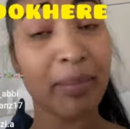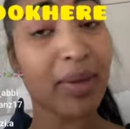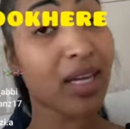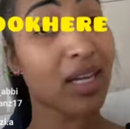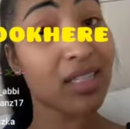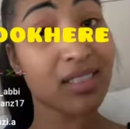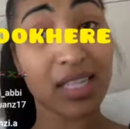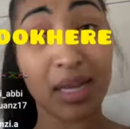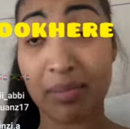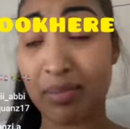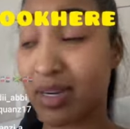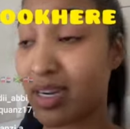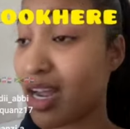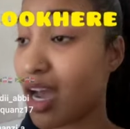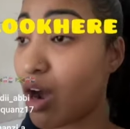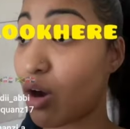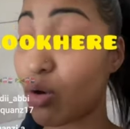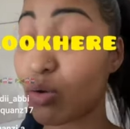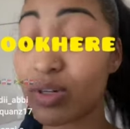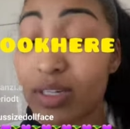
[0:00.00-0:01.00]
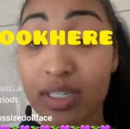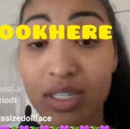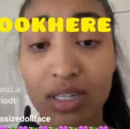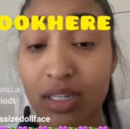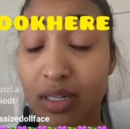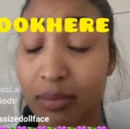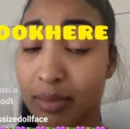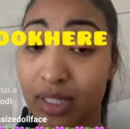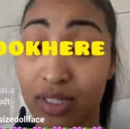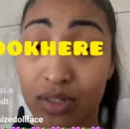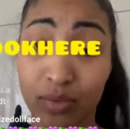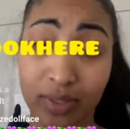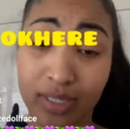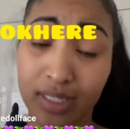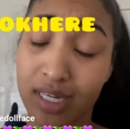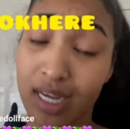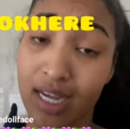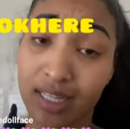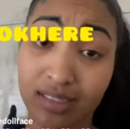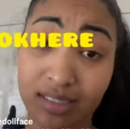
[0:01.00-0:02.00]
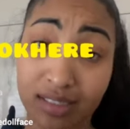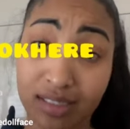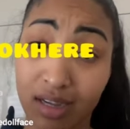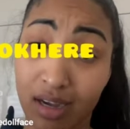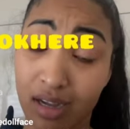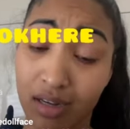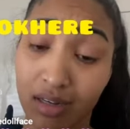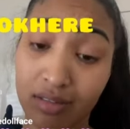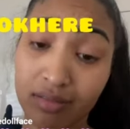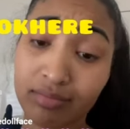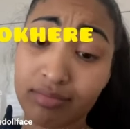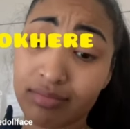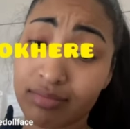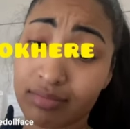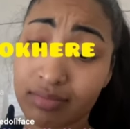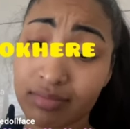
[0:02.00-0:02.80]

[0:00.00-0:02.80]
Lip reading: because I'm not only going to be doing dancehall.